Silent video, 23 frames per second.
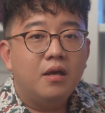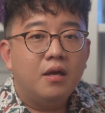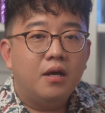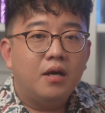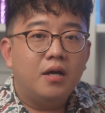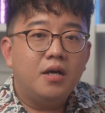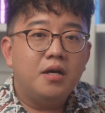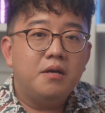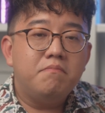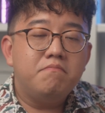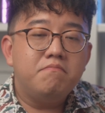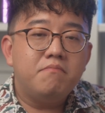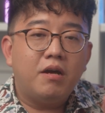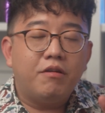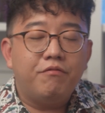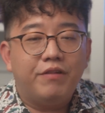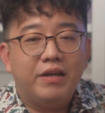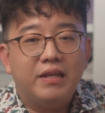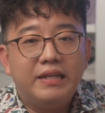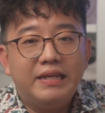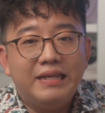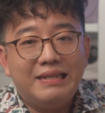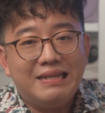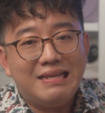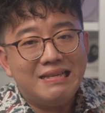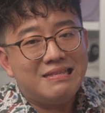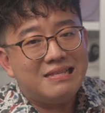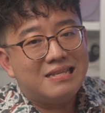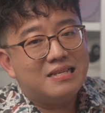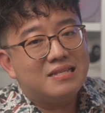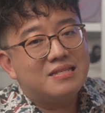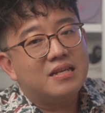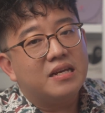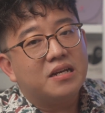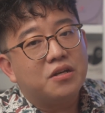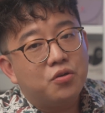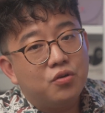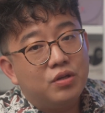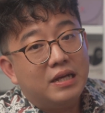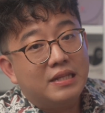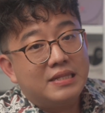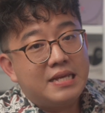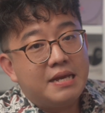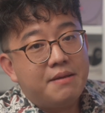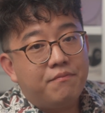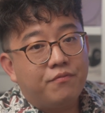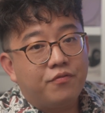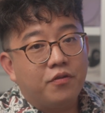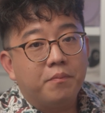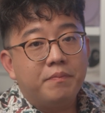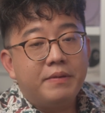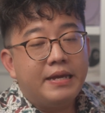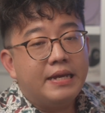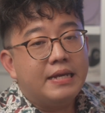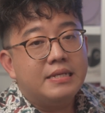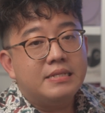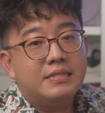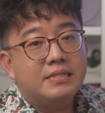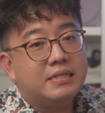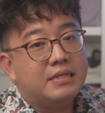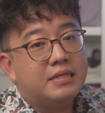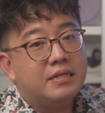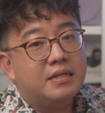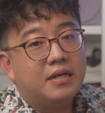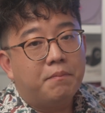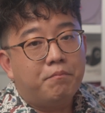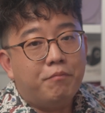But really, this is a good attempt from KZ,